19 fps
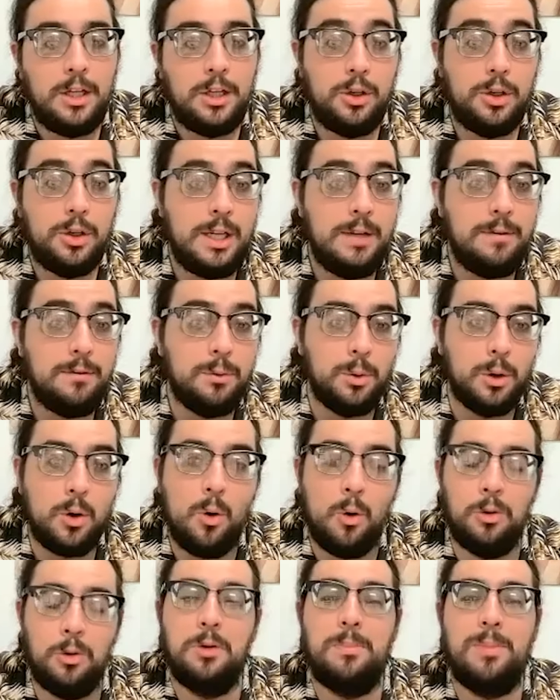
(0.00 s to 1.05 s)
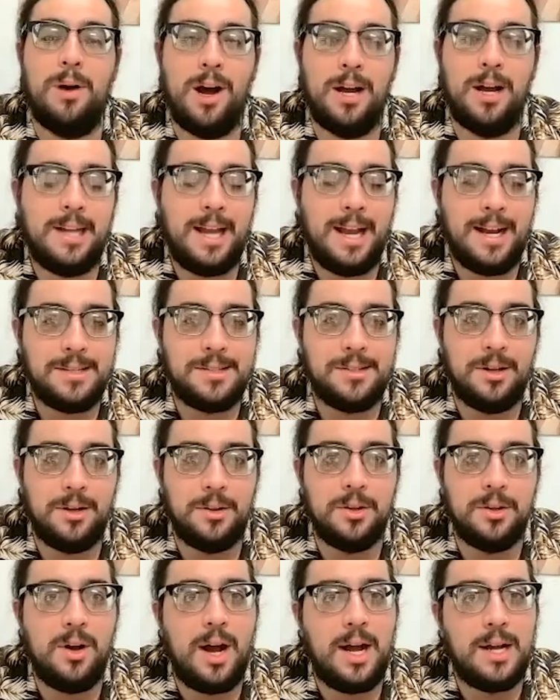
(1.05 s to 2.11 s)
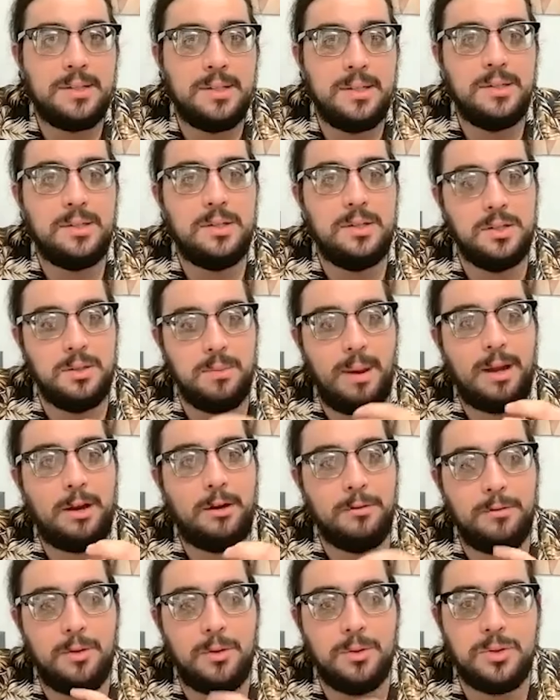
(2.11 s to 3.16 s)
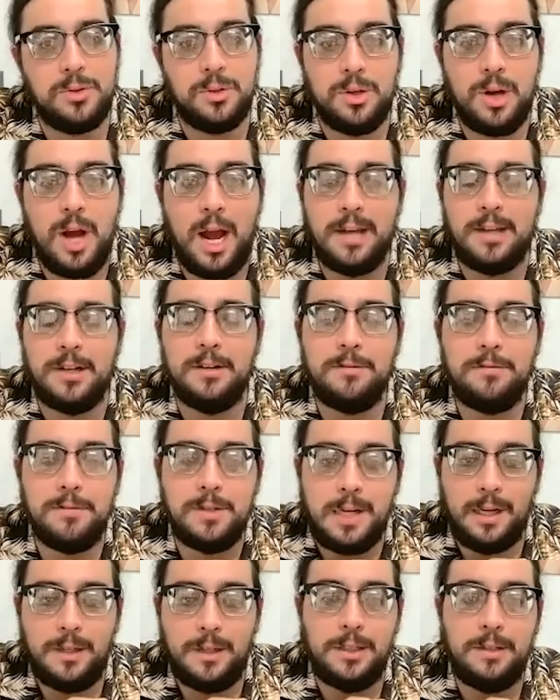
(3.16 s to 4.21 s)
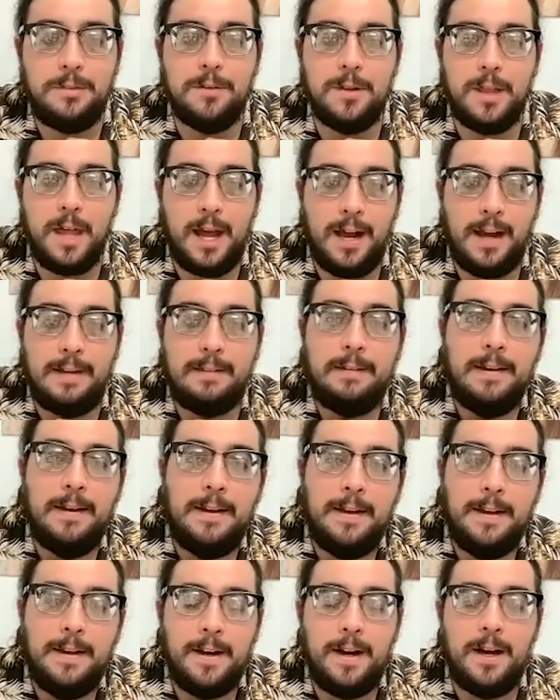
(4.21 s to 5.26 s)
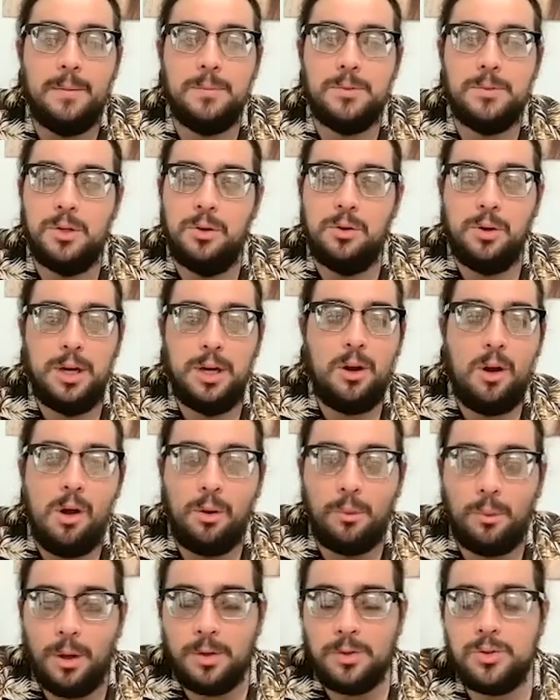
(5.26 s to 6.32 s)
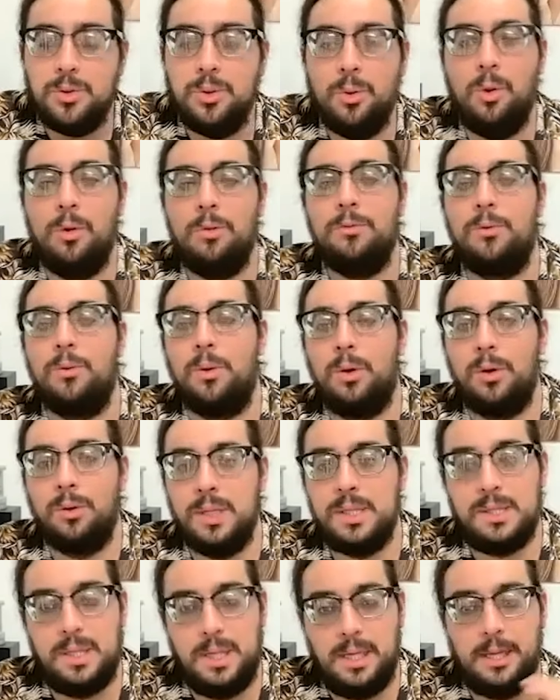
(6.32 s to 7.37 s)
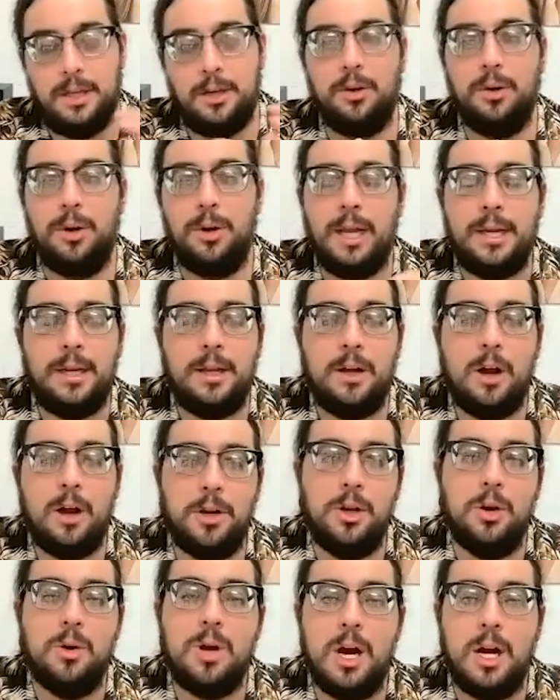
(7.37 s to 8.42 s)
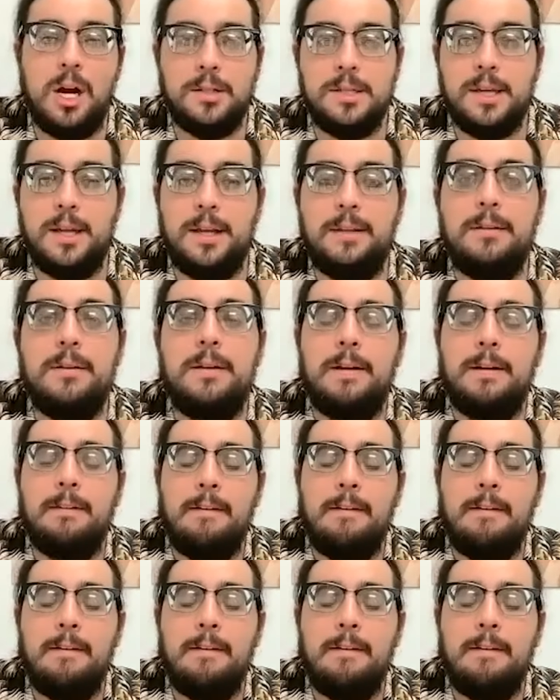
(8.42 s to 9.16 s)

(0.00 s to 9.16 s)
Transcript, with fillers: You can even record a podcast on the glasses because the microphones are high enough fidelity for that. Um, so a great all-around tool for listening and creating audio content.